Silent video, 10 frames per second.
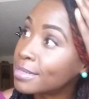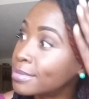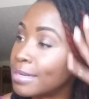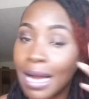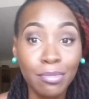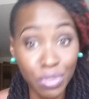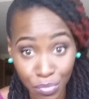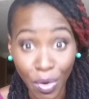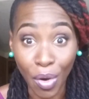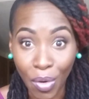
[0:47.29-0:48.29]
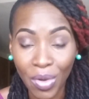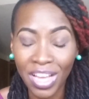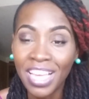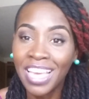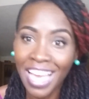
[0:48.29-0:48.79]
So I was
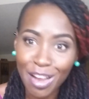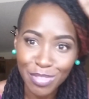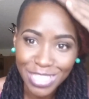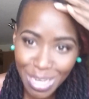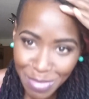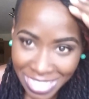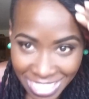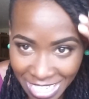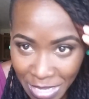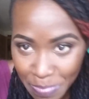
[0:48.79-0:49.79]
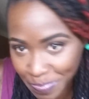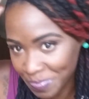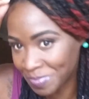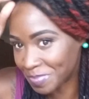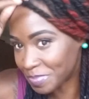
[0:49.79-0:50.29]
wrong every time I did it.